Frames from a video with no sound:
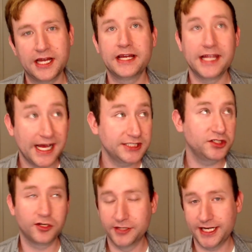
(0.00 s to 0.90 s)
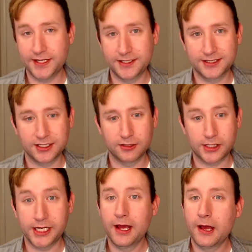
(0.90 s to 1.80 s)
Yes, you can only get it at the
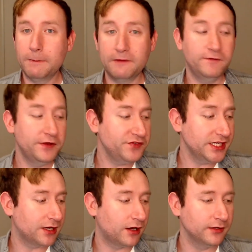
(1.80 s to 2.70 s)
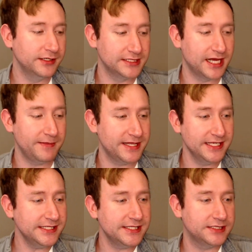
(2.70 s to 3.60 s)
distillery, but $50? I mean,
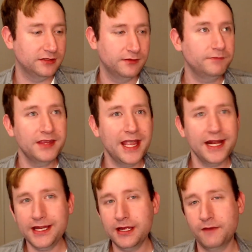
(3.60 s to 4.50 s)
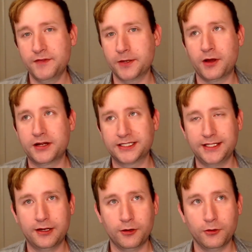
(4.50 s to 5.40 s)
this is any of their products, I
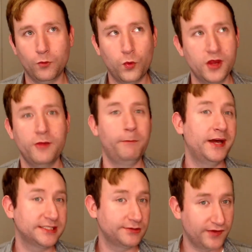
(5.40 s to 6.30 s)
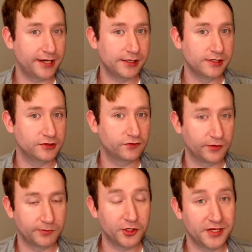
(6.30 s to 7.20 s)
think, are one of the best values for
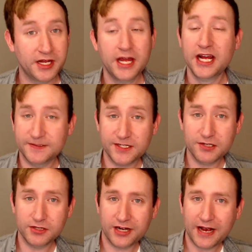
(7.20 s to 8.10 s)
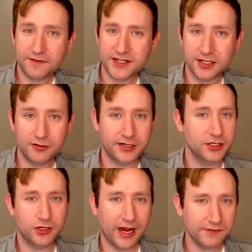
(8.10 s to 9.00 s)
bourbon, especially with a craft distillery.
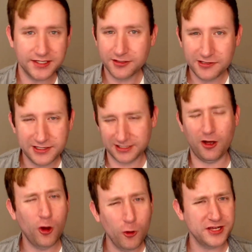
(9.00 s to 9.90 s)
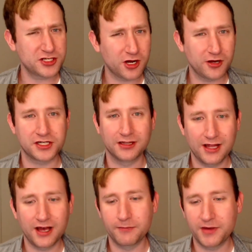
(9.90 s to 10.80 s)
Craft distilleries always charge a
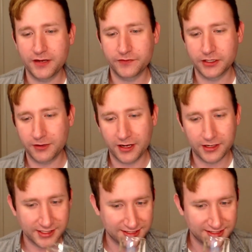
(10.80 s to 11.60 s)
lot of money for their products.